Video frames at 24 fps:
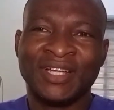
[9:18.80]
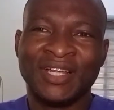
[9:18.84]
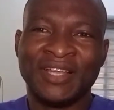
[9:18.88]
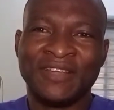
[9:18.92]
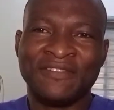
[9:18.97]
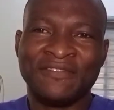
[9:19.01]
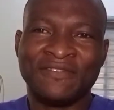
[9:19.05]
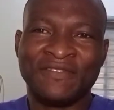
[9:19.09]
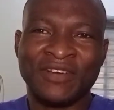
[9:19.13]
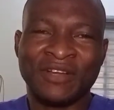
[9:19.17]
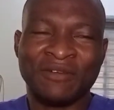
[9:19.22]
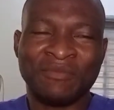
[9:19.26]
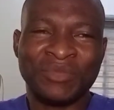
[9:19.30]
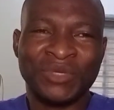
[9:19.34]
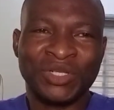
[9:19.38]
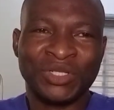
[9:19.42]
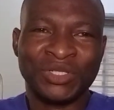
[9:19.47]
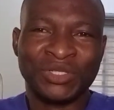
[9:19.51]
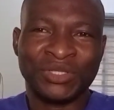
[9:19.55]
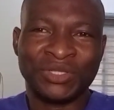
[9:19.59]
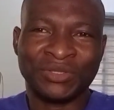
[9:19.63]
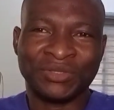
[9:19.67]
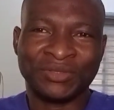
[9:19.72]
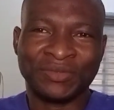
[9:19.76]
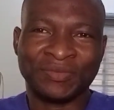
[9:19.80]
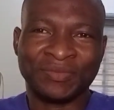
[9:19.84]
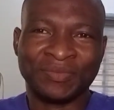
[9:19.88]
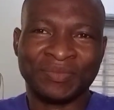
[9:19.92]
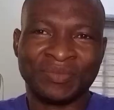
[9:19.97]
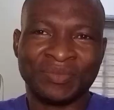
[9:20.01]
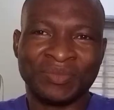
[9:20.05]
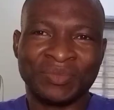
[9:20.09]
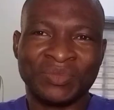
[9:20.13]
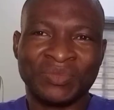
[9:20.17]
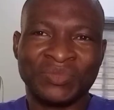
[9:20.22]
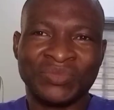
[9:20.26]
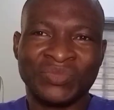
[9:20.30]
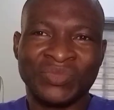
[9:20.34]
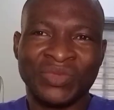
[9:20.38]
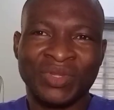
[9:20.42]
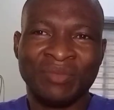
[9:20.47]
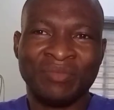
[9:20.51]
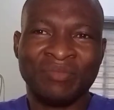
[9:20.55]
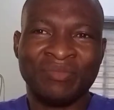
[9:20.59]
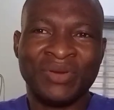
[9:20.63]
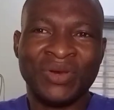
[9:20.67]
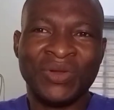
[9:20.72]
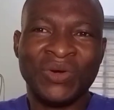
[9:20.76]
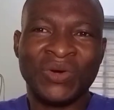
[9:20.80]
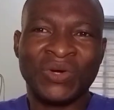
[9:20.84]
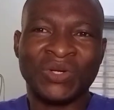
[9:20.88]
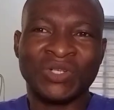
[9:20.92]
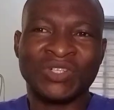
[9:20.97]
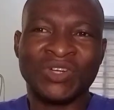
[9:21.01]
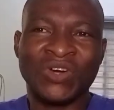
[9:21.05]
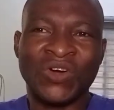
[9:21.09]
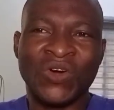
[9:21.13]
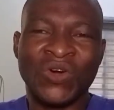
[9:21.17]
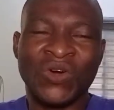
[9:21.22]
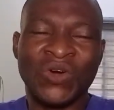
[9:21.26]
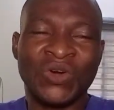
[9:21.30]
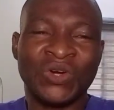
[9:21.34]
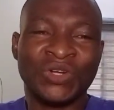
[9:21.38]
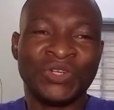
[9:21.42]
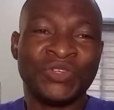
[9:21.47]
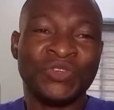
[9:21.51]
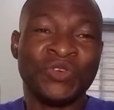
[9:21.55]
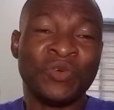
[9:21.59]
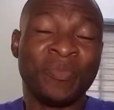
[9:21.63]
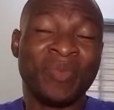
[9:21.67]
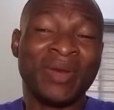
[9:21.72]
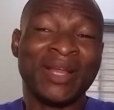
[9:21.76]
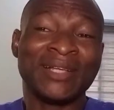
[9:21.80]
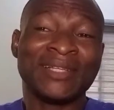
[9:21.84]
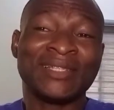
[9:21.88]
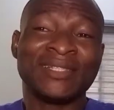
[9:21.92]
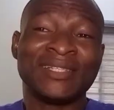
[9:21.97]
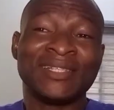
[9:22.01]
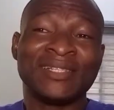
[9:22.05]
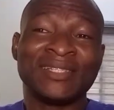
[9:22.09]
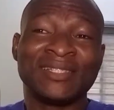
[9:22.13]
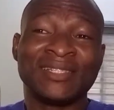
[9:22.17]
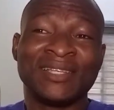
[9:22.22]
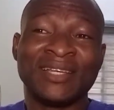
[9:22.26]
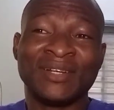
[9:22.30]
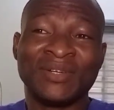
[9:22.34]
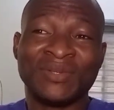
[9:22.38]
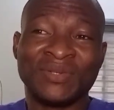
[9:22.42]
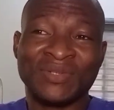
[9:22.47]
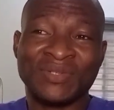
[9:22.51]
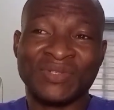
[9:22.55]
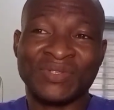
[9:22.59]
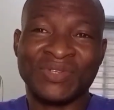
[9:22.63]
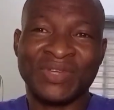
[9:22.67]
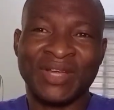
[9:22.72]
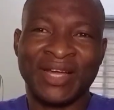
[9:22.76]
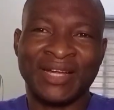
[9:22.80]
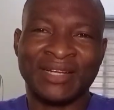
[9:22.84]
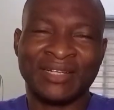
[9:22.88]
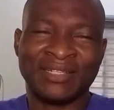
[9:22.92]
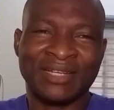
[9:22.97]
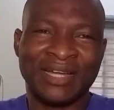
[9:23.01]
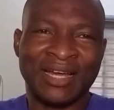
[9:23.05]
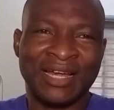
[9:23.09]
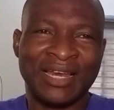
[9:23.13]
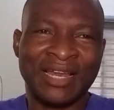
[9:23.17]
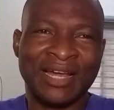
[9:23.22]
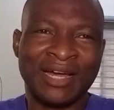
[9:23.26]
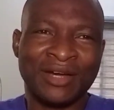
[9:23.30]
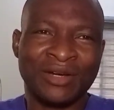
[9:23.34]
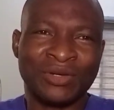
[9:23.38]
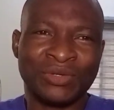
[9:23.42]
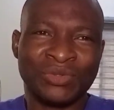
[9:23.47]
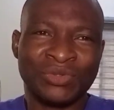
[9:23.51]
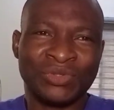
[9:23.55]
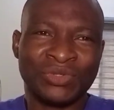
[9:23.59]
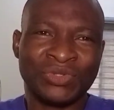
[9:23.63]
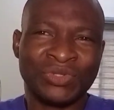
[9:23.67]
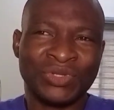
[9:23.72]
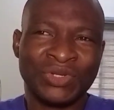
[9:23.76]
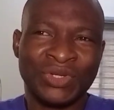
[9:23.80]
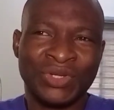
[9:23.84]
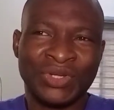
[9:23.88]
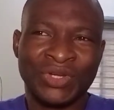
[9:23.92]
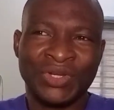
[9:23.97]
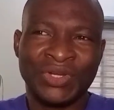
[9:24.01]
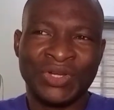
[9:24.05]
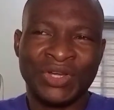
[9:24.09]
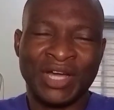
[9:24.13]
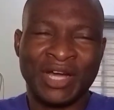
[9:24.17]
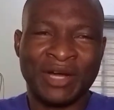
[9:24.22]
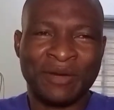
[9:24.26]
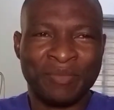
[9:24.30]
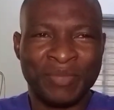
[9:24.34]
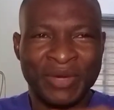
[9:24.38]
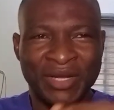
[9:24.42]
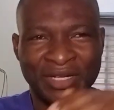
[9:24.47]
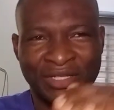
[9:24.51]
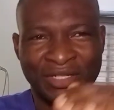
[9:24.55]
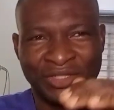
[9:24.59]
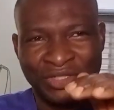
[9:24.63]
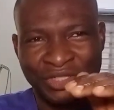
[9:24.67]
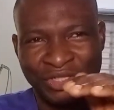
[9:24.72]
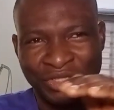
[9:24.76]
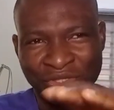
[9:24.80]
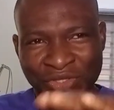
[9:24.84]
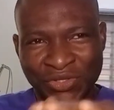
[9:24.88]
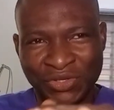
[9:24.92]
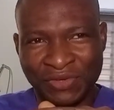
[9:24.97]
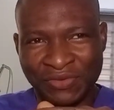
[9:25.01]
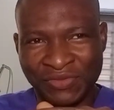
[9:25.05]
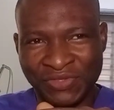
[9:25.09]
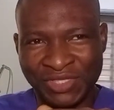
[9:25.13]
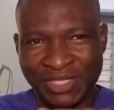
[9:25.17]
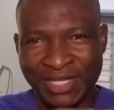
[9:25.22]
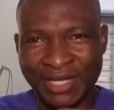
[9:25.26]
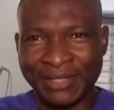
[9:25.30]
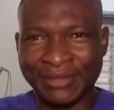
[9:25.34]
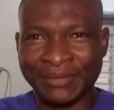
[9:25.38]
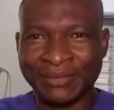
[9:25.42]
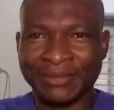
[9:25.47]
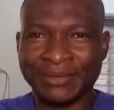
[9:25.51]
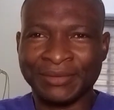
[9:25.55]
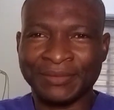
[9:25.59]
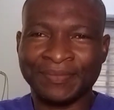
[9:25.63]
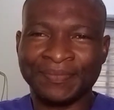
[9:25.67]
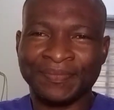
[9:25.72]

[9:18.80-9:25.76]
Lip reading: inflammation, blood, or neoplastic cells, and allows penetration of sound.